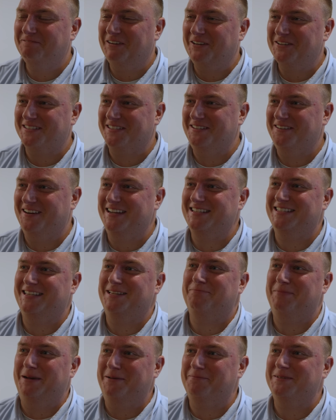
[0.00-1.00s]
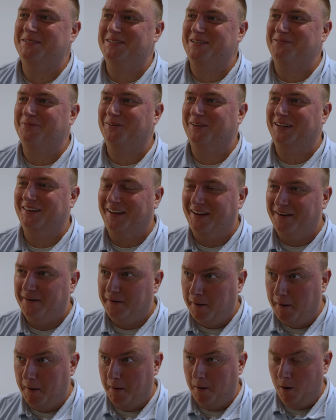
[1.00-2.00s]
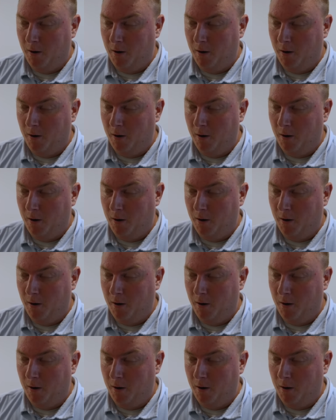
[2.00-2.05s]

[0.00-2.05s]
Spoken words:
I'll see you guys at the pep assembly later.